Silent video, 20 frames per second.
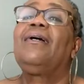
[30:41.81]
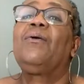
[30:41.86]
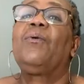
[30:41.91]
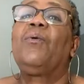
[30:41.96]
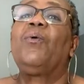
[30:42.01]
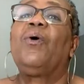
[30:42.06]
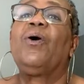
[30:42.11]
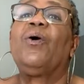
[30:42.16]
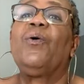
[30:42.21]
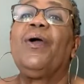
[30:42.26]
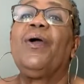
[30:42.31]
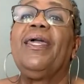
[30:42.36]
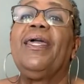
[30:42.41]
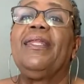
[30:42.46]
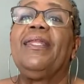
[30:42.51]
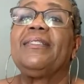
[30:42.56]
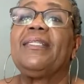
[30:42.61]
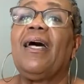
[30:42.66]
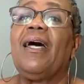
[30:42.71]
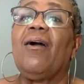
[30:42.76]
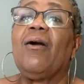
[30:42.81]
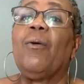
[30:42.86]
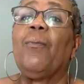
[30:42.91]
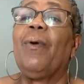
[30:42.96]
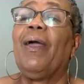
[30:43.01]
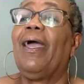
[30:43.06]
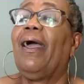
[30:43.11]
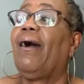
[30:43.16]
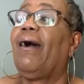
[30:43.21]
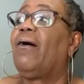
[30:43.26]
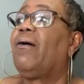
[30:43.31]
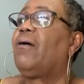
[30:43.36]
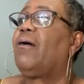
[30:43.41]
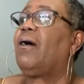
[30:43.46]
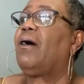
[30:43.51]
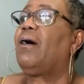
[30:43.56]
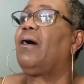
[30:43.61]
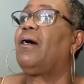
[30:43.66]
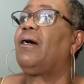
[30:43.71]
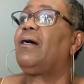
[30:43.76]
We'll go ahead and talk about
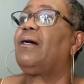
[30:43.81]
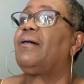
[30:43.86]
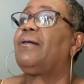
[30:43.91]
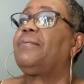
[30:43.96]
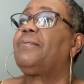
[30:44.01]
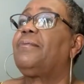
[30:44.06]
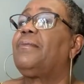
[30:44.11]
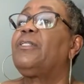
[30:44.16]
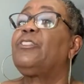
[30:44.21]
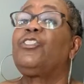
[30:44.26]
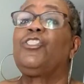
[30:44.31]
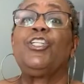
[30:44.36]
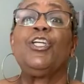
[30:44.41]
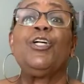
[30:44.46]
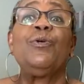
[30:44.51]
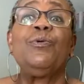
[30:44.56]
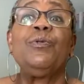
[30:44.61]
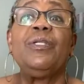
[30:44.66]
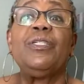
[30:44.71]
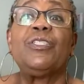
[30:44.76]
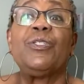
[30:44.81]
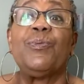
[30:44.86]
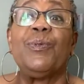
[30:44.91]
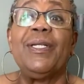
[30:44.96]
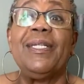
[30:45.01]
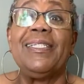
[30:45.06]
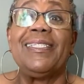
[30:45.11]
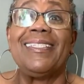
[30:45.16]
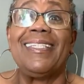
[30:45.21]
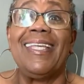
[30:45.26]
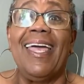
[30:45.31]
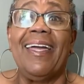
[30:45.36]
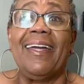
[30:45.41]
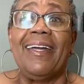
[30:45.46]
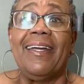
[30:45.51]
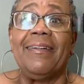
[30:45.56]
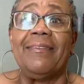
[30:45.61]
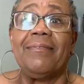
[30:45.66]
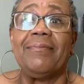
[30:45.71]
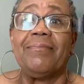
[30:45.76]
um, June the
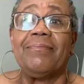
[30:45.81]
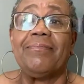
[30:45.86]
22nd.